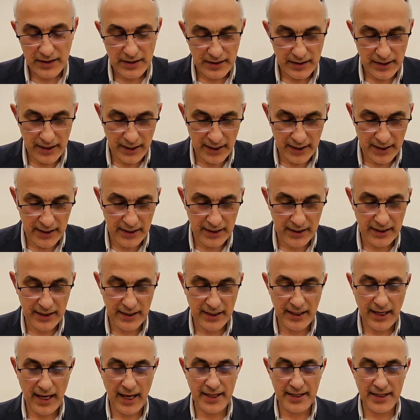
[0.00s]
They
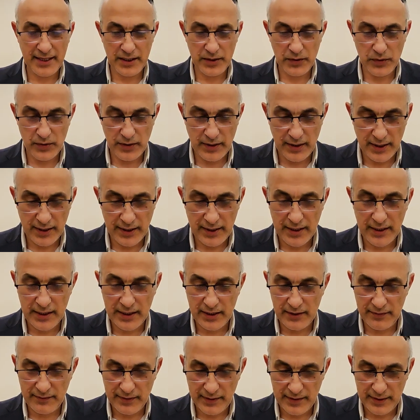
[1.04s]
gathered together.
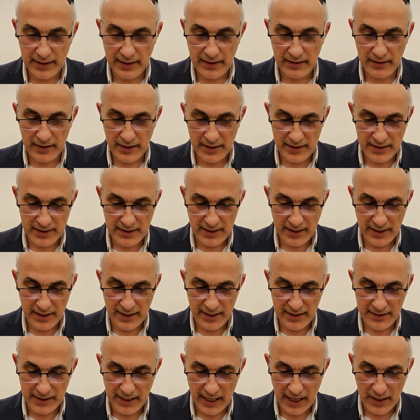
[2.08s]
They were this
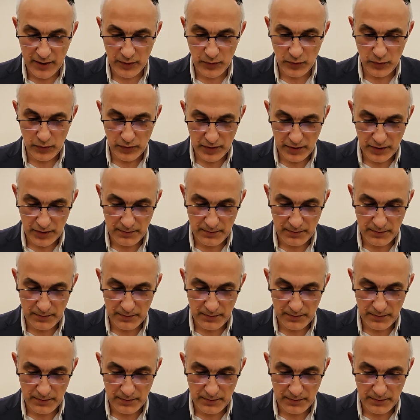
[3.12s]
again Yachtut.